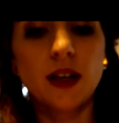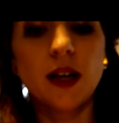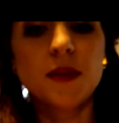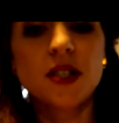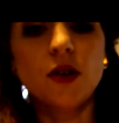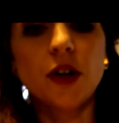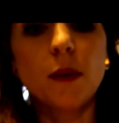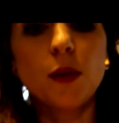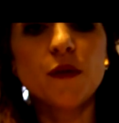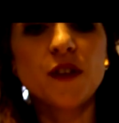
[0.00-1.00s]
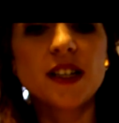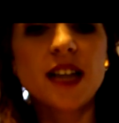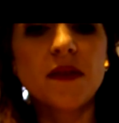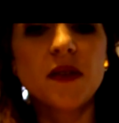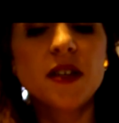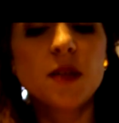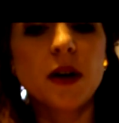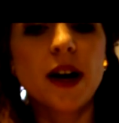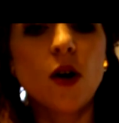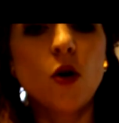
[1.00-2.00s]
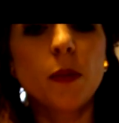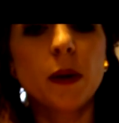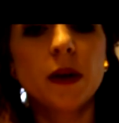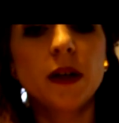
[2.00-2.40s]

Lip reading: And I'm still not perfect at this, but I hope